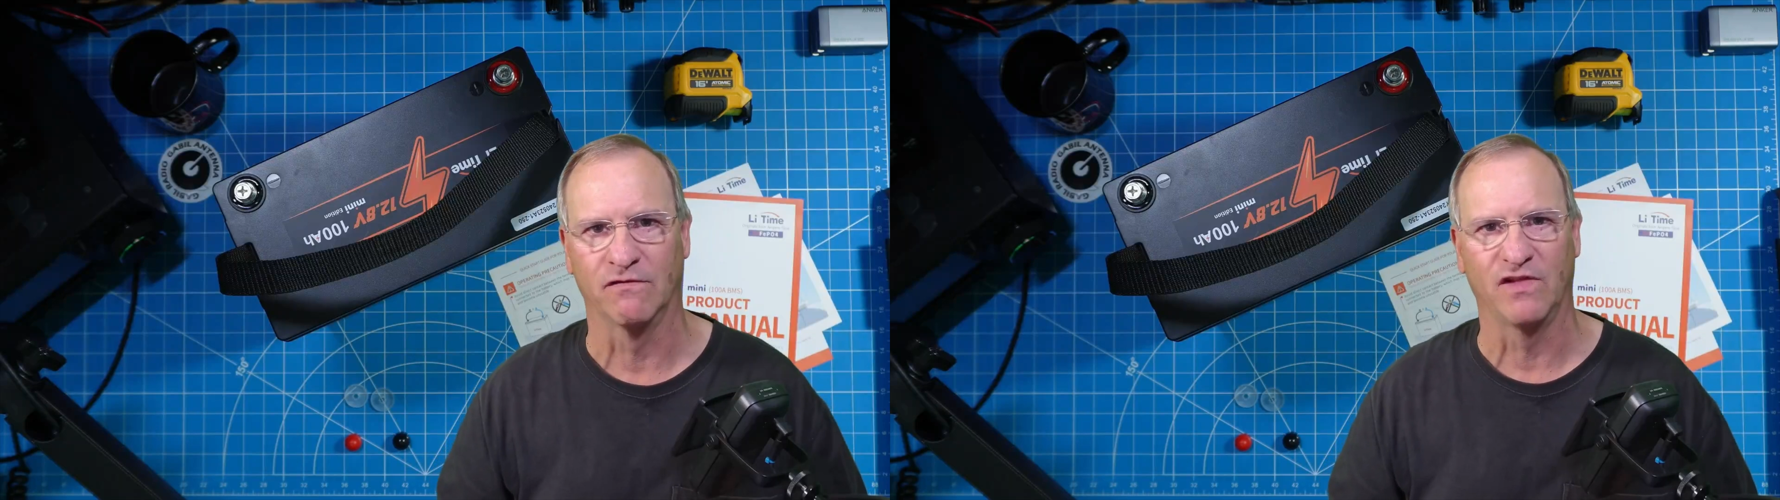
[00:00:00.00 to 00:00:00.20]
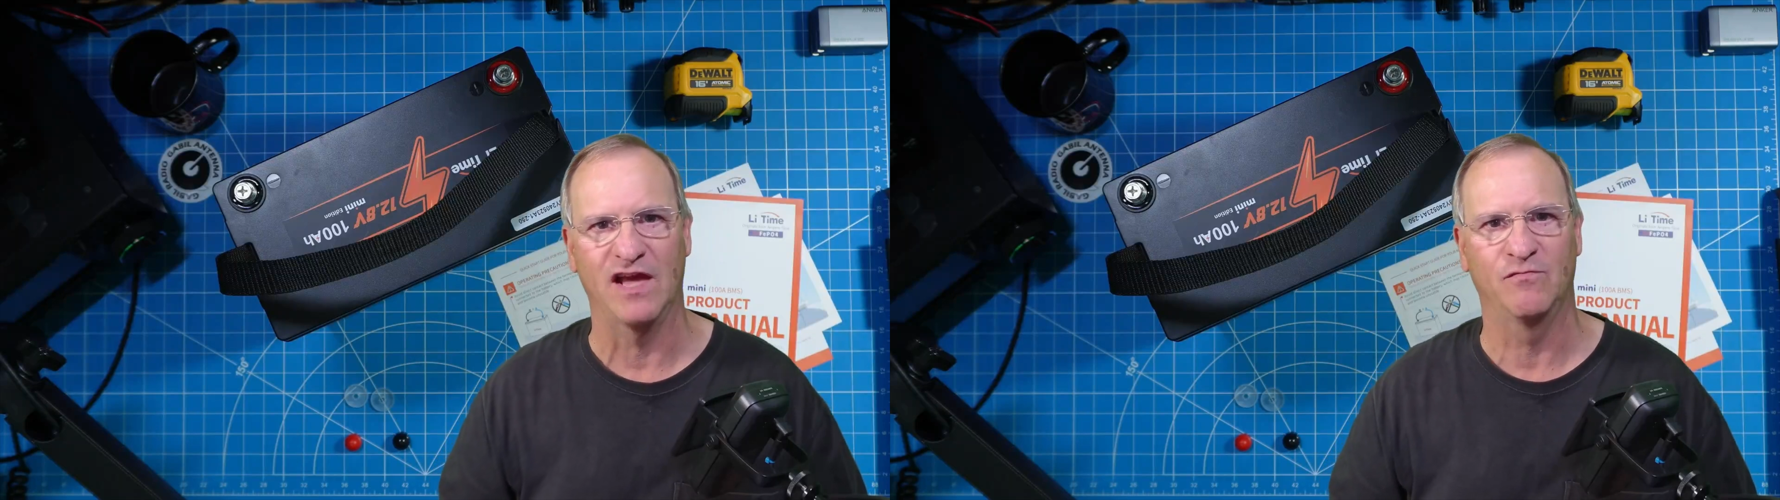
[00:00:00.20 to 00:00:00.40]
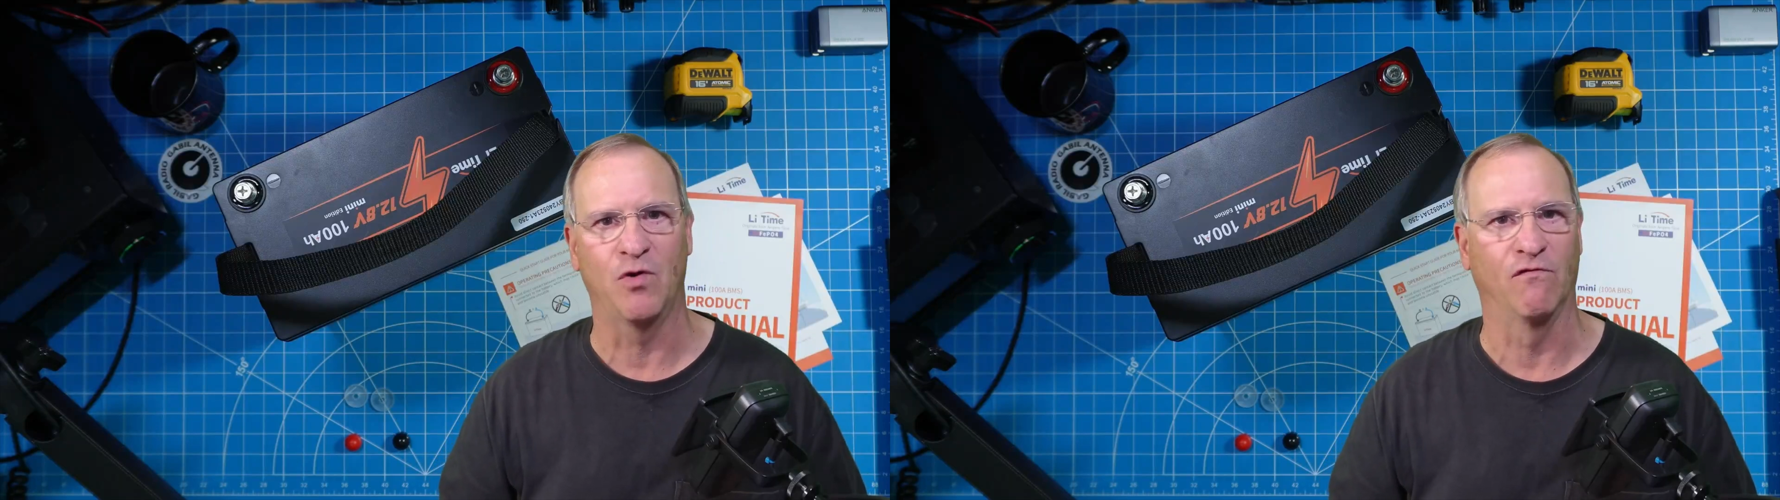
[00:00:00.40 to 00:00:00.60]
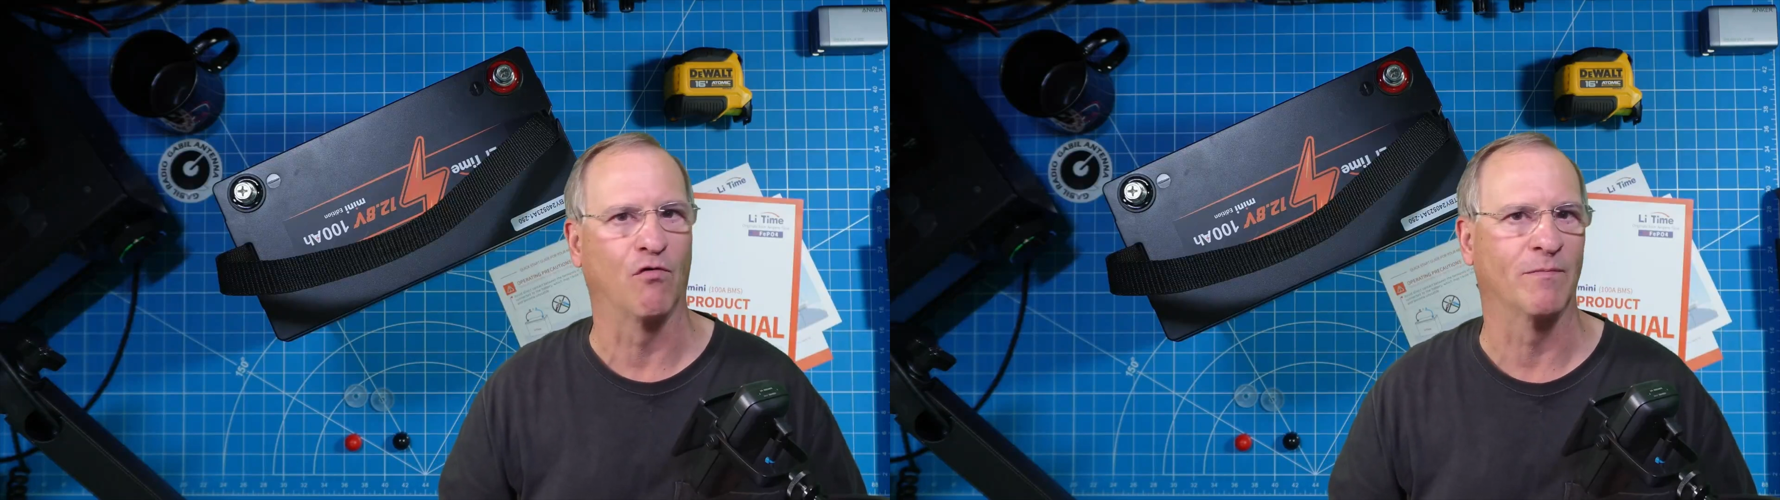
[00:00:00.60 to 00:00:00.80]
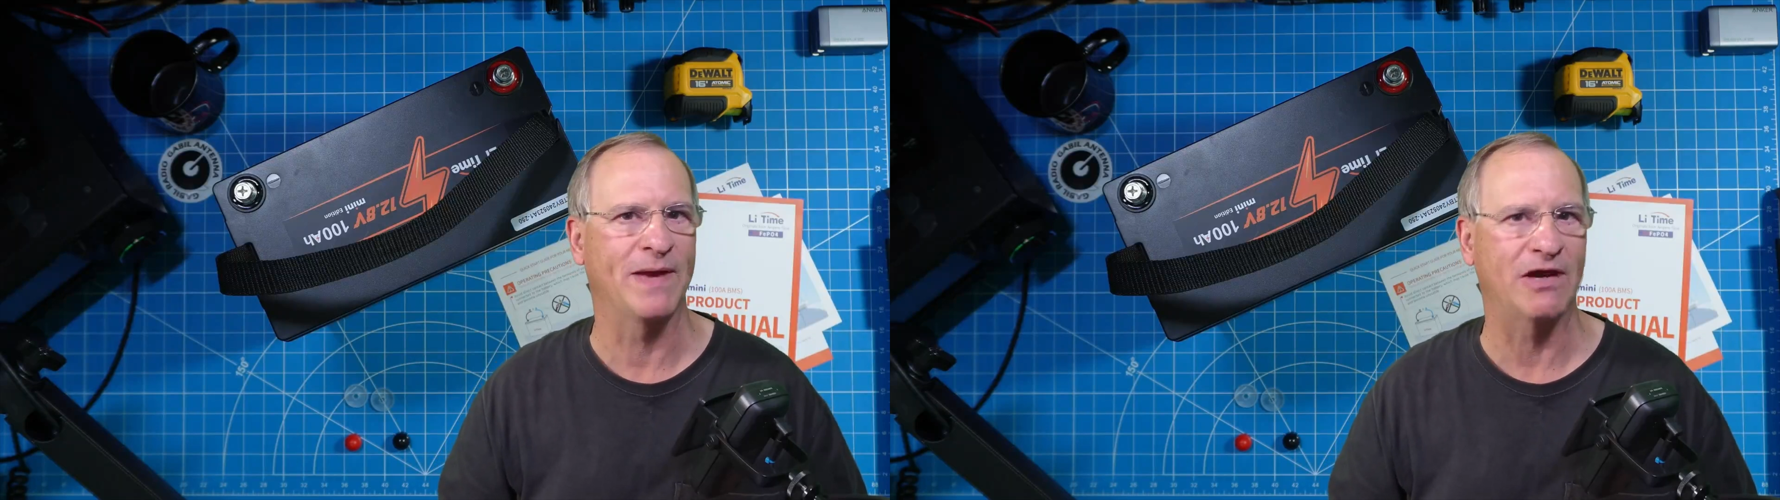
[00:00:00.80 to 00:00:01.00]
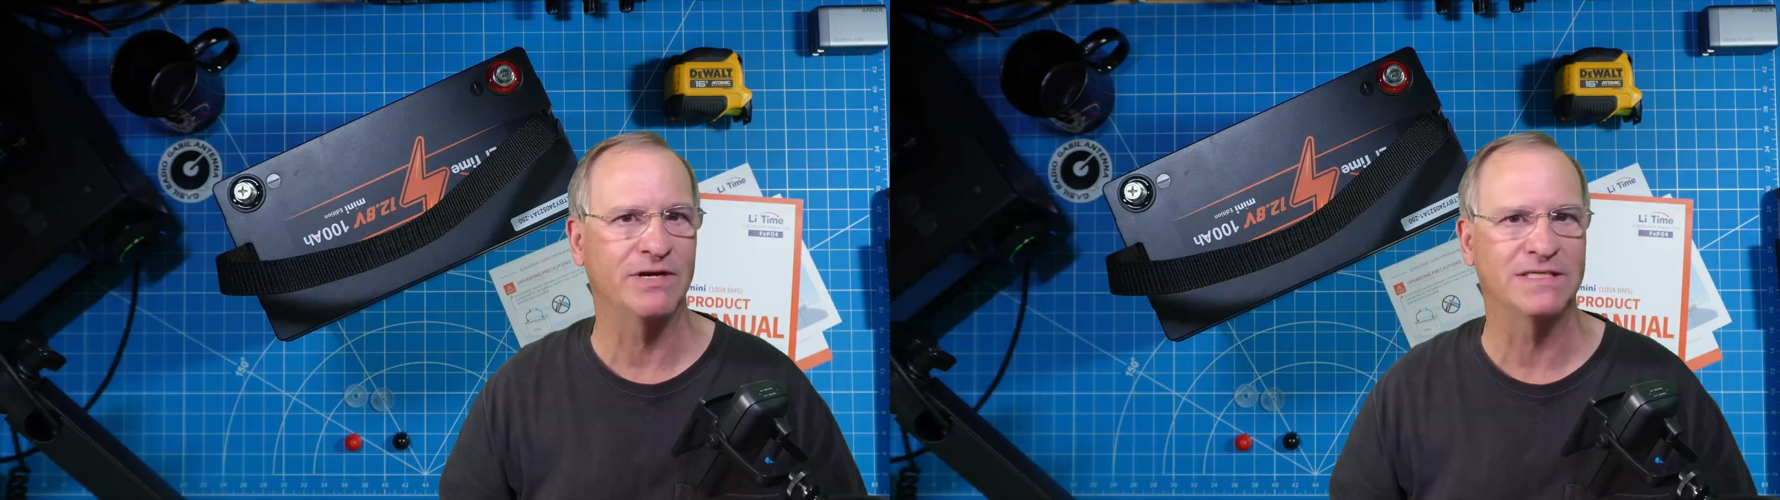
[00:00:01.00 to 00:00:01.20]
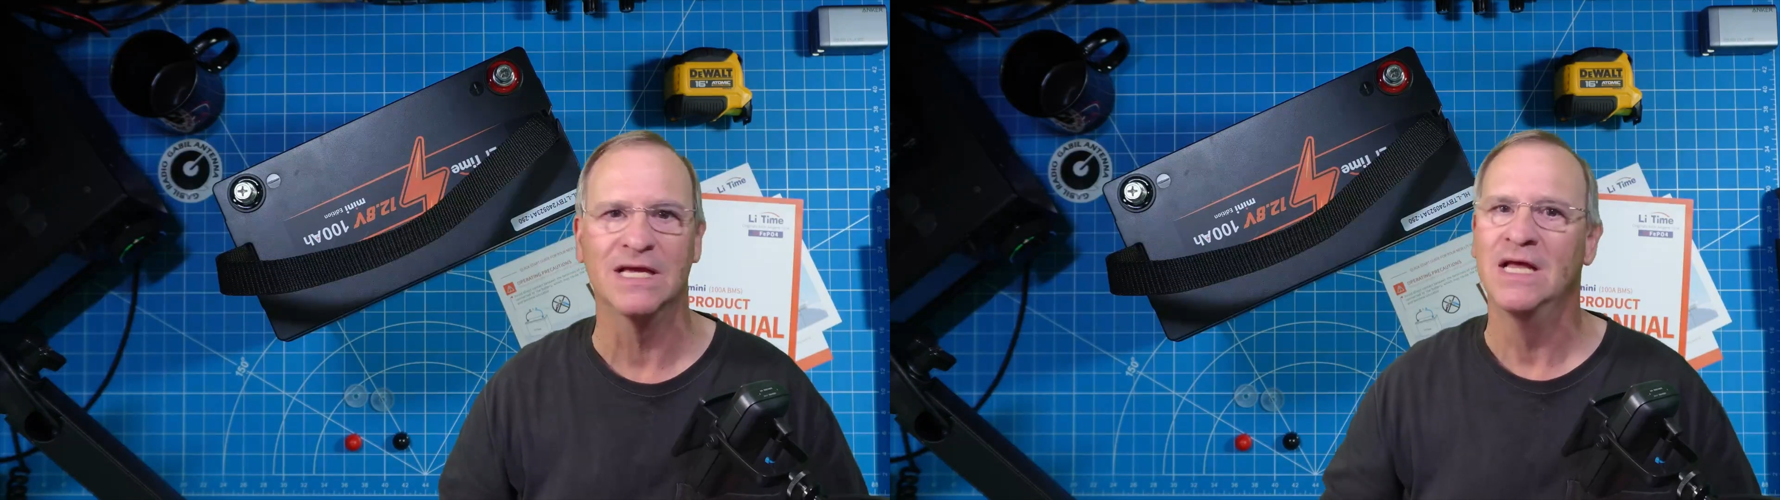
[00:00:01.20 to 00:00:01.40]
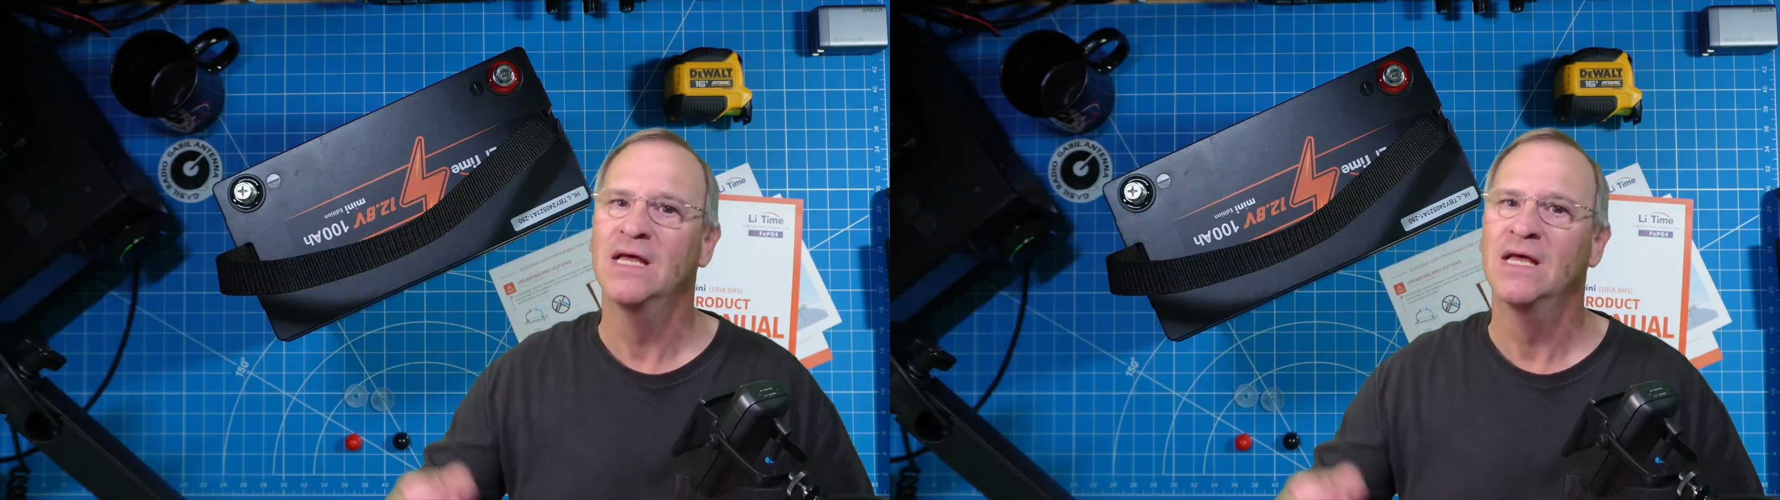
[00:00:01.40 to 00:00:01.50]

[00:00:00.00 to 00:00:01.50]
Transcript: of LiFePO4 batteries,